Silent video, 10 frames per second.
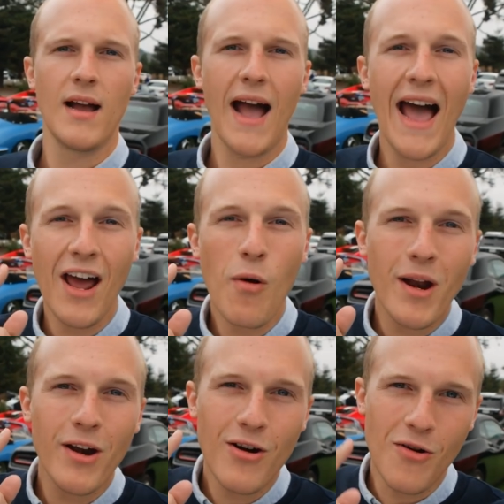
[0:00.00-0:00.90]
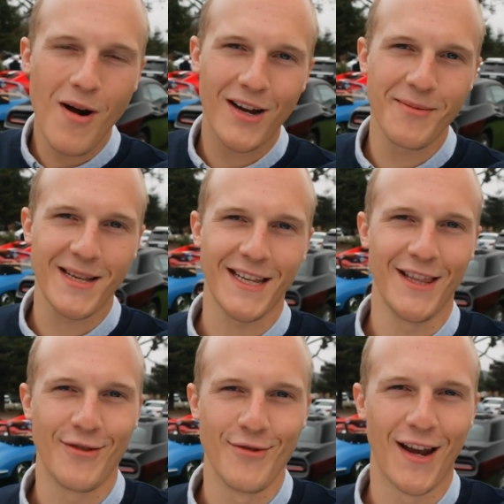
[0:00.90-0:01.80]
Hello one and all, welcome to
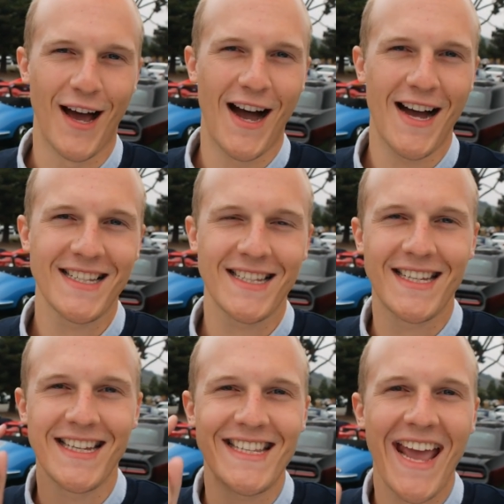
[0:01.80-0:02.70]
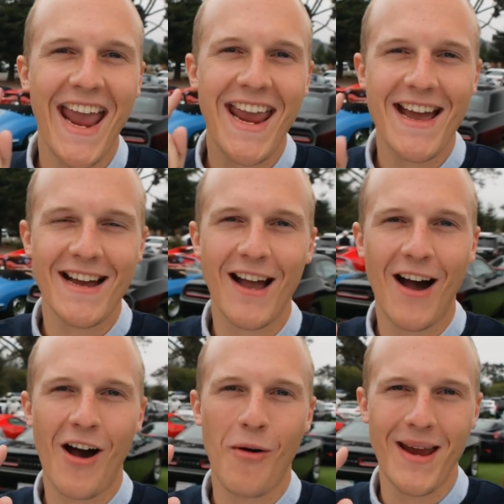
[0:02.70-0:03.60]
Seen Through Glass. Today at
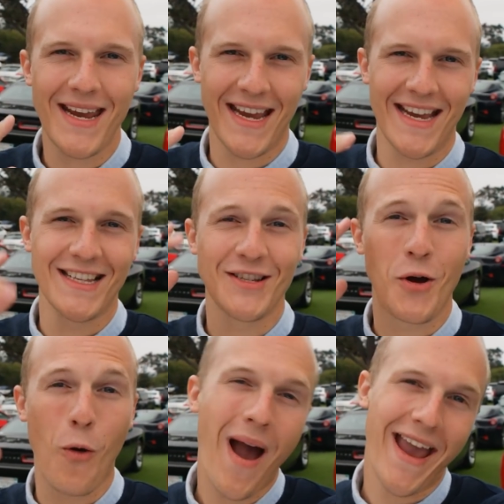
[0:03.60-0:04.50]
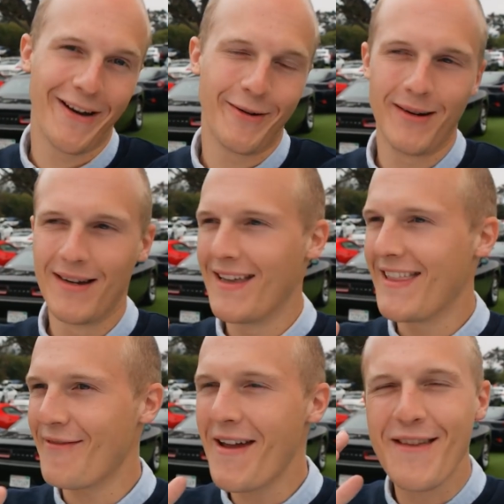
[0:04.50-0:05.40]
Car Week is Quail,
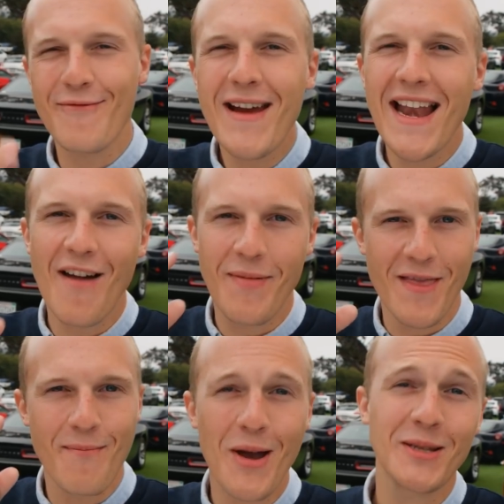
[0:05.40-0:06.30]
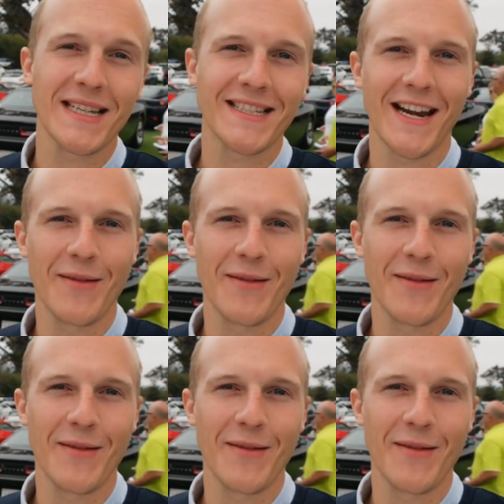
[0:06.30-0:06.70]
the event that really I've been the most excited